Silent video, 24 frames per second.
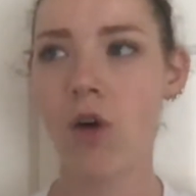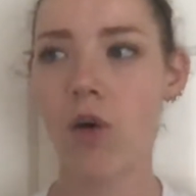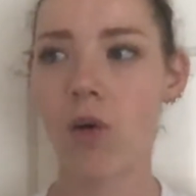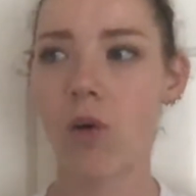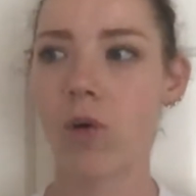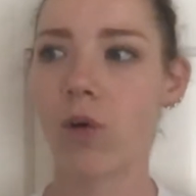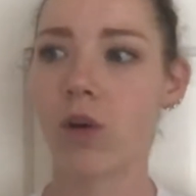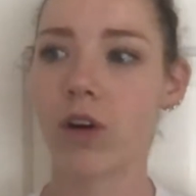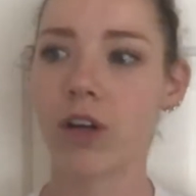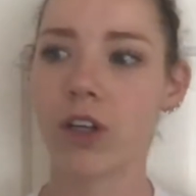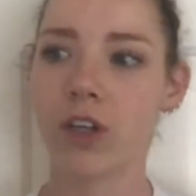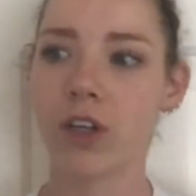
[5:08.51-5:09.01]

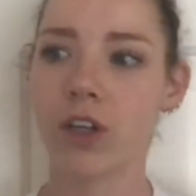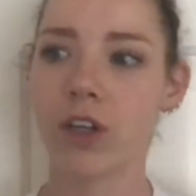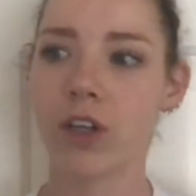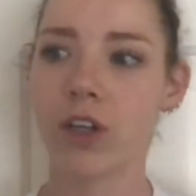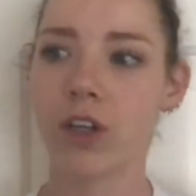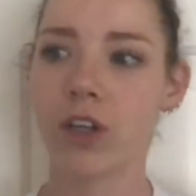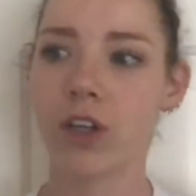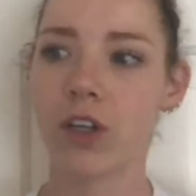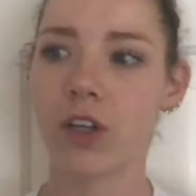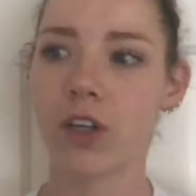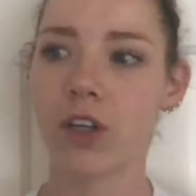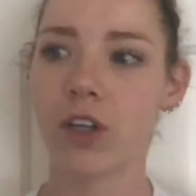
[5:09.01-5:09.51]
or, you know,
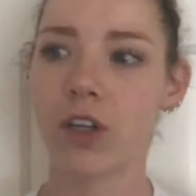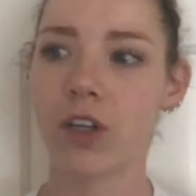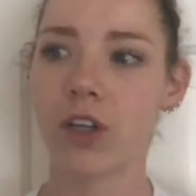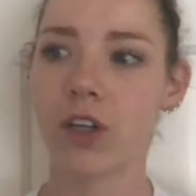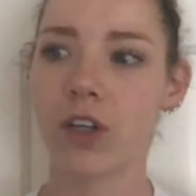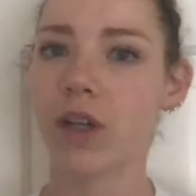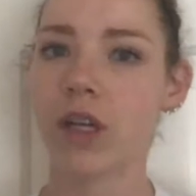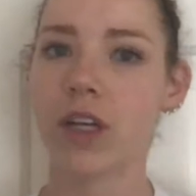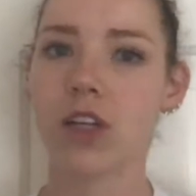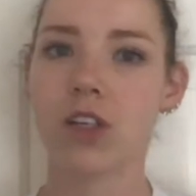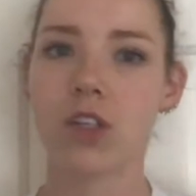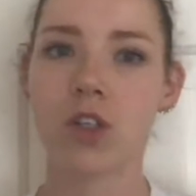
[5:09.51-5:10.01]
just like
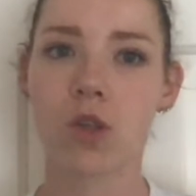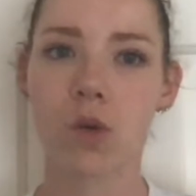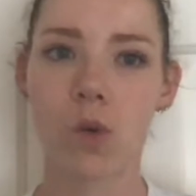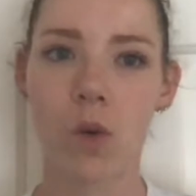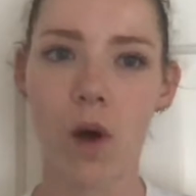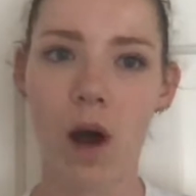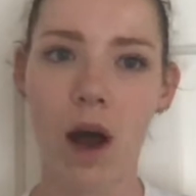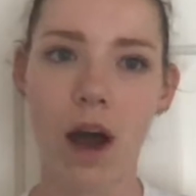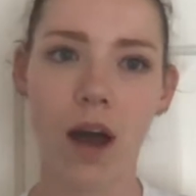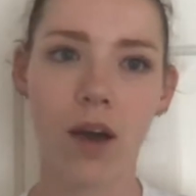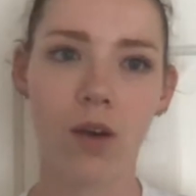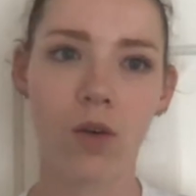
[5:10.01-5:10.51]
holding a
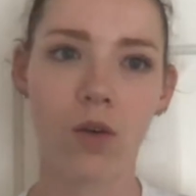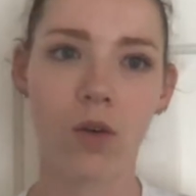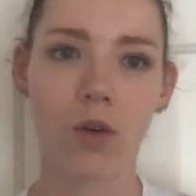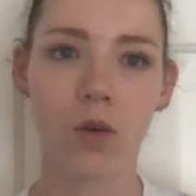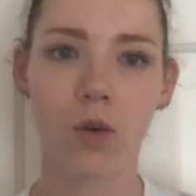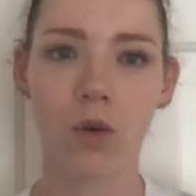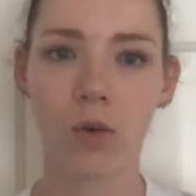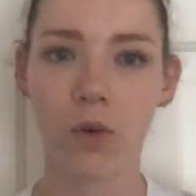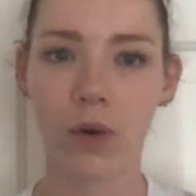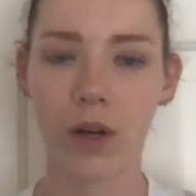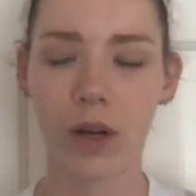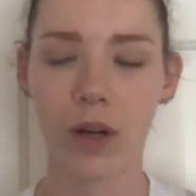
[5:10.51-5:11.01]
squat
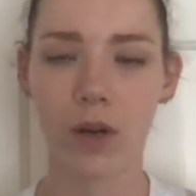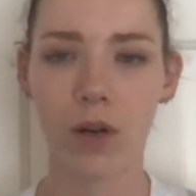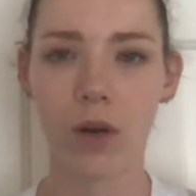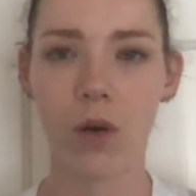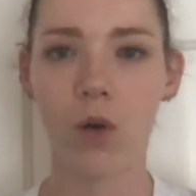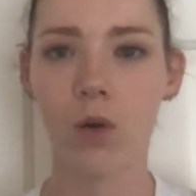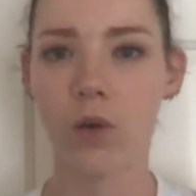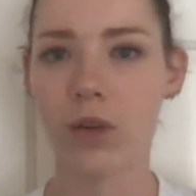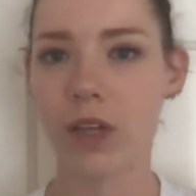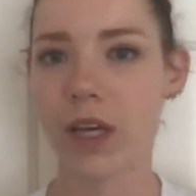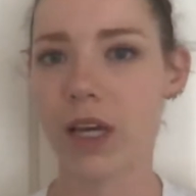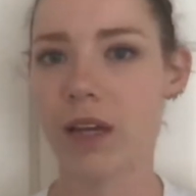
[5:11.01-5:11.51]
or
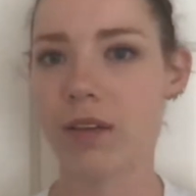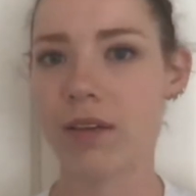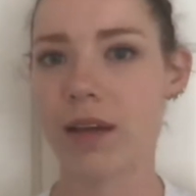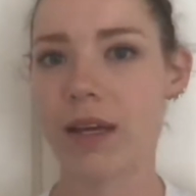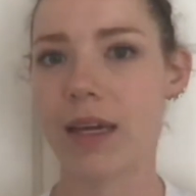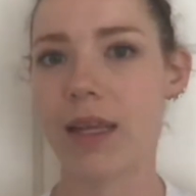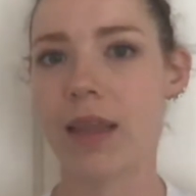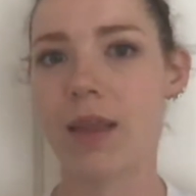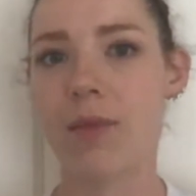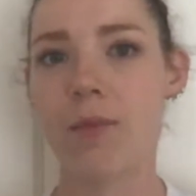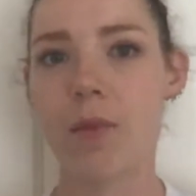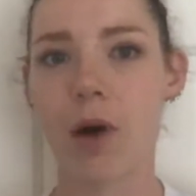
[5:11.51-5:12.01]
holding
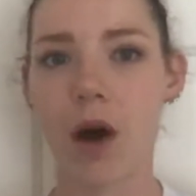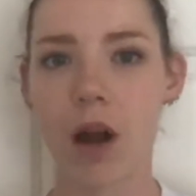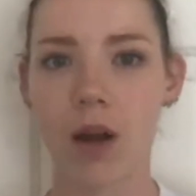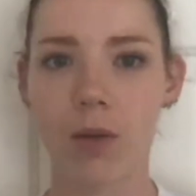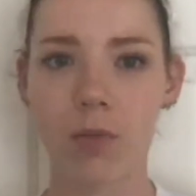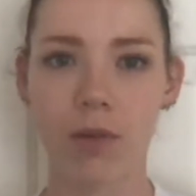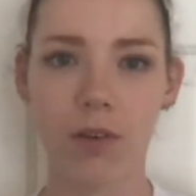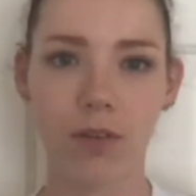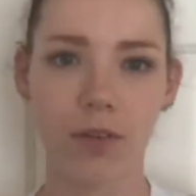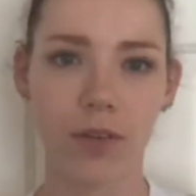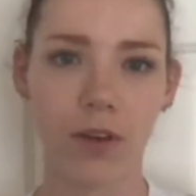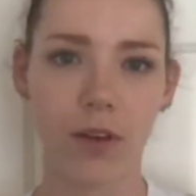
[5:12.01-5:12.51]
like in the
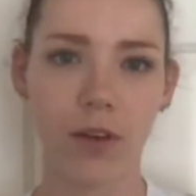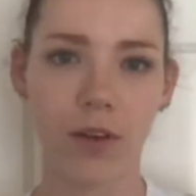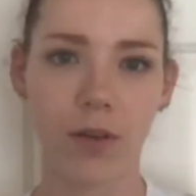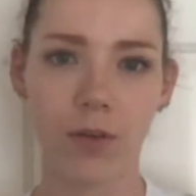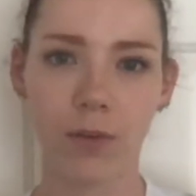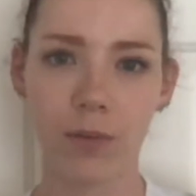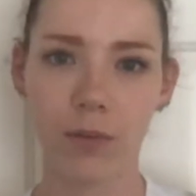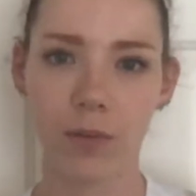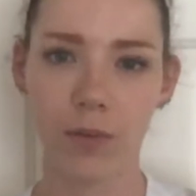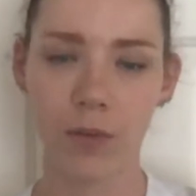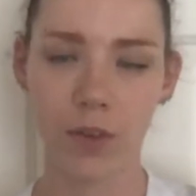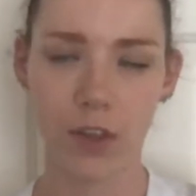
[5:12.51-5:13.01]
bottom of
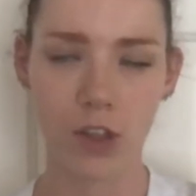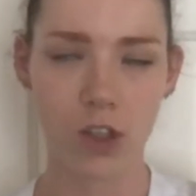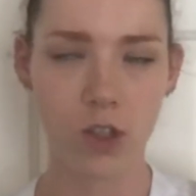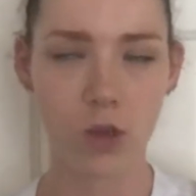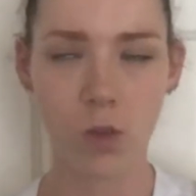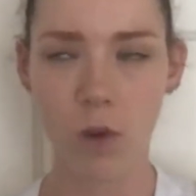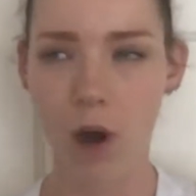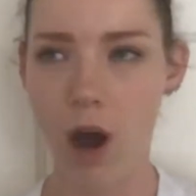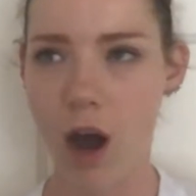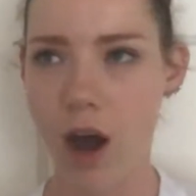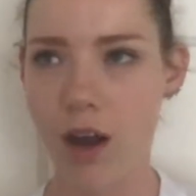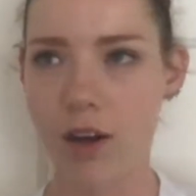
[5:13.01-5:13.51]
the
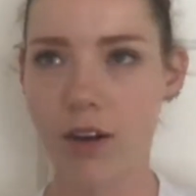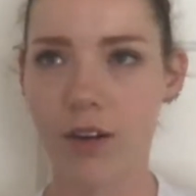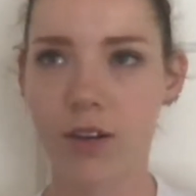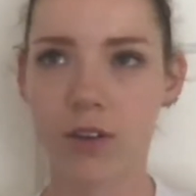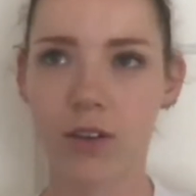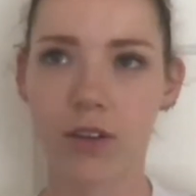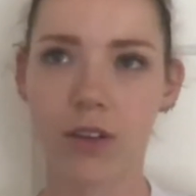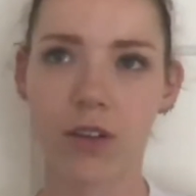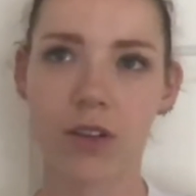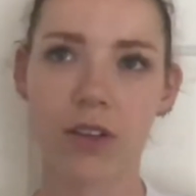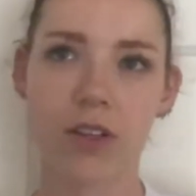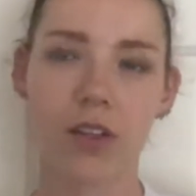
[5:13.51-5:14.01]
squat
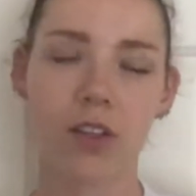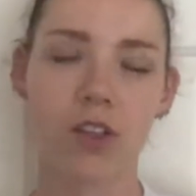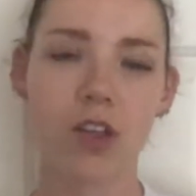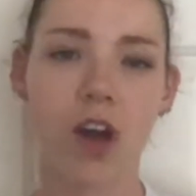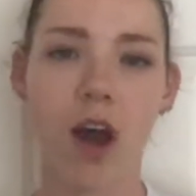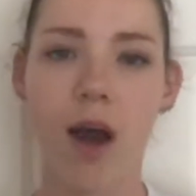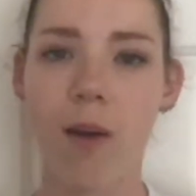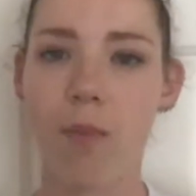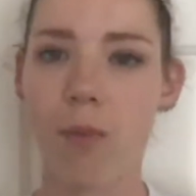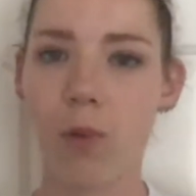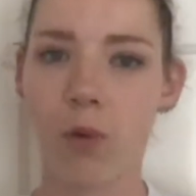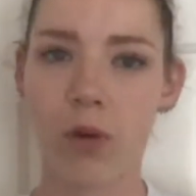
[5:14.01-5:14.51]
or the
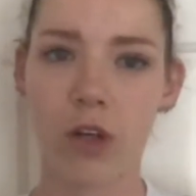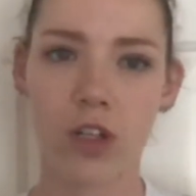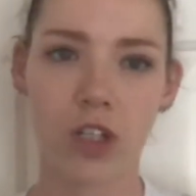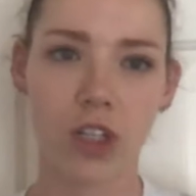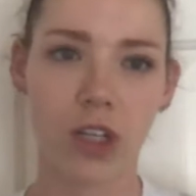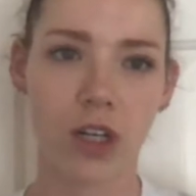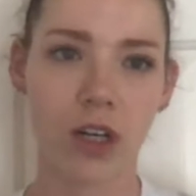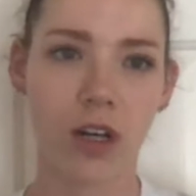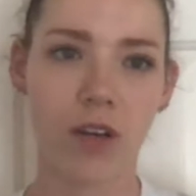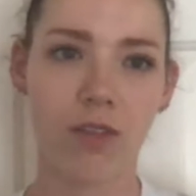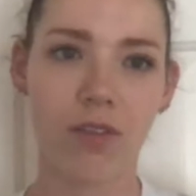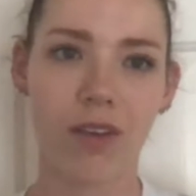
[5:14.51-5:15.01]
top
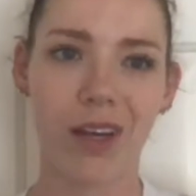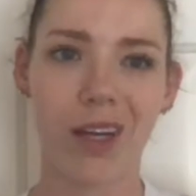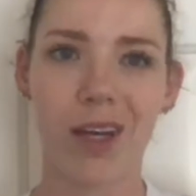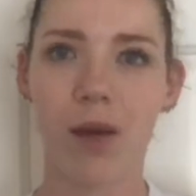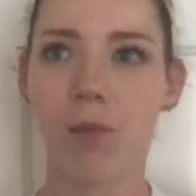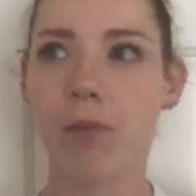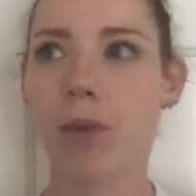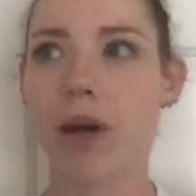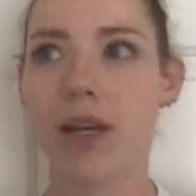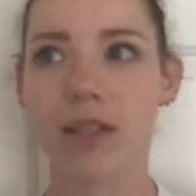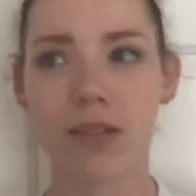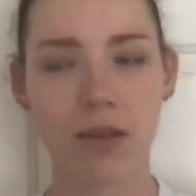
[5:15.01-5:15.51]
portion of like a
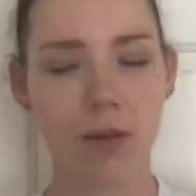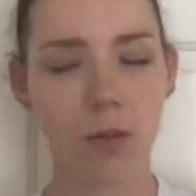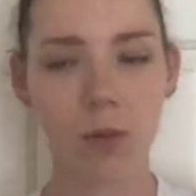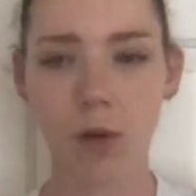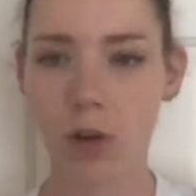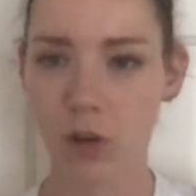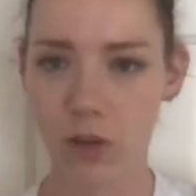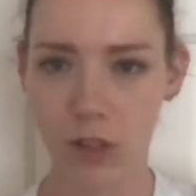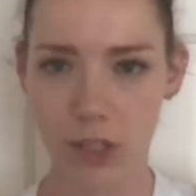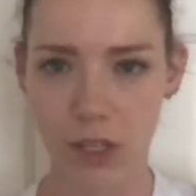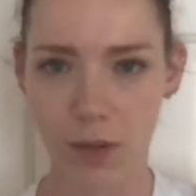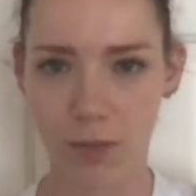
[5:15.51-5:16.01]
bicep
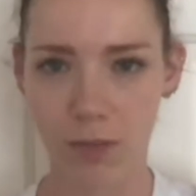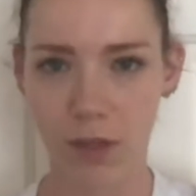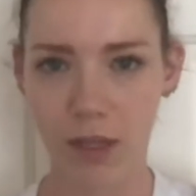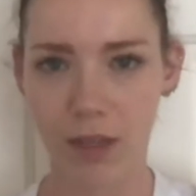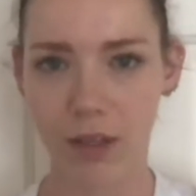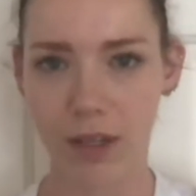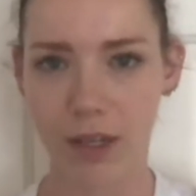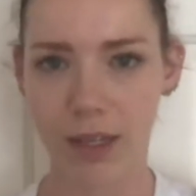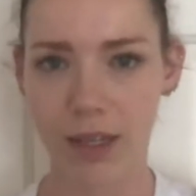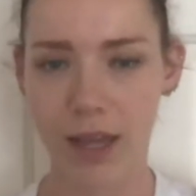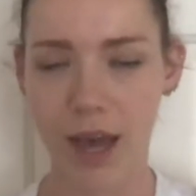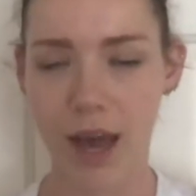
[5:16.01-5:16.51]
curl, something
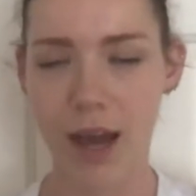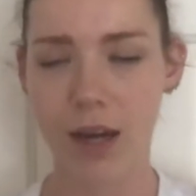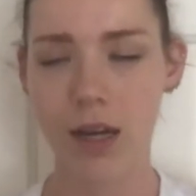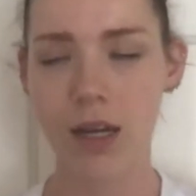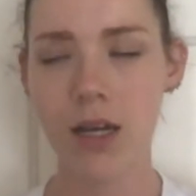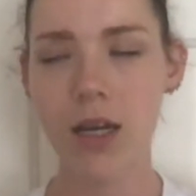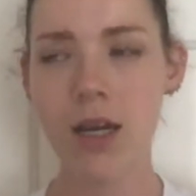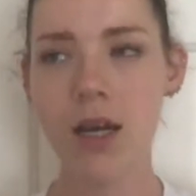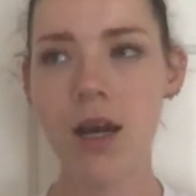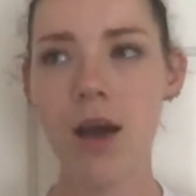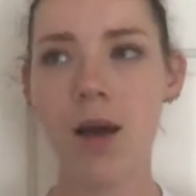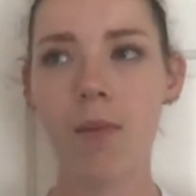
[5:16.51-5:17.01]
like that.
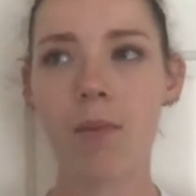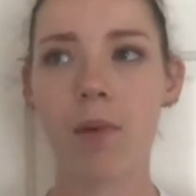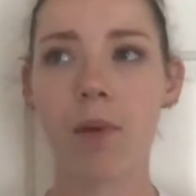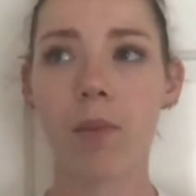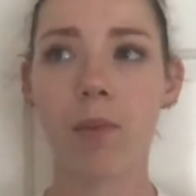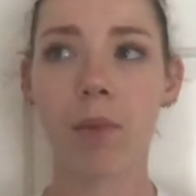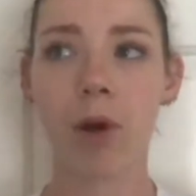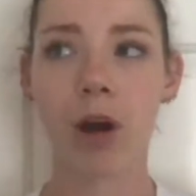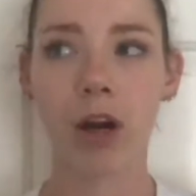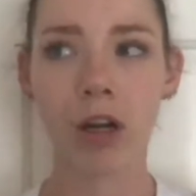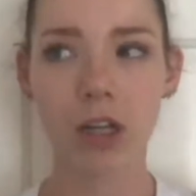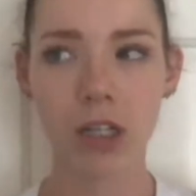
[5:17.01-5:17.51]

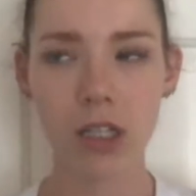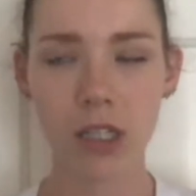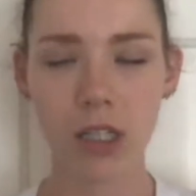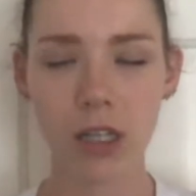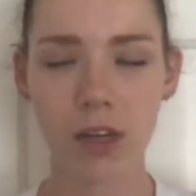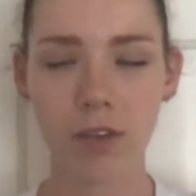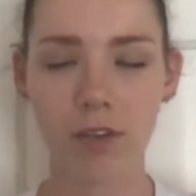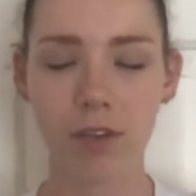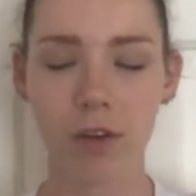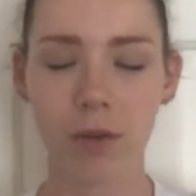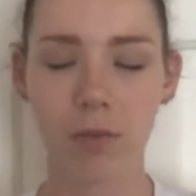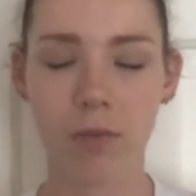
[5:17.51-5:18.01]
But
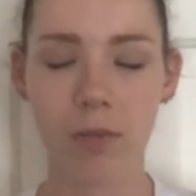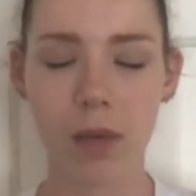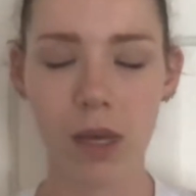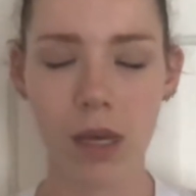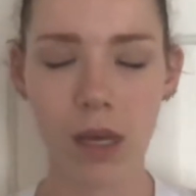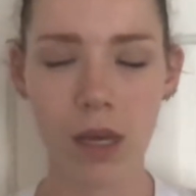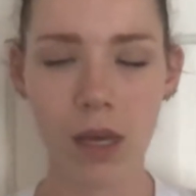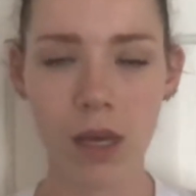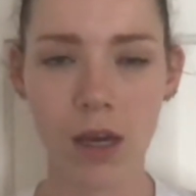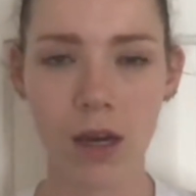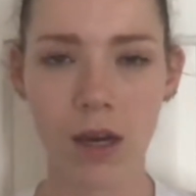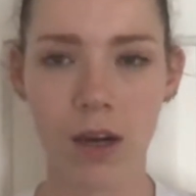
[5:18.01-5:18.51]
personally for
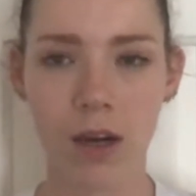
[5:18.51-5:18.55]
me,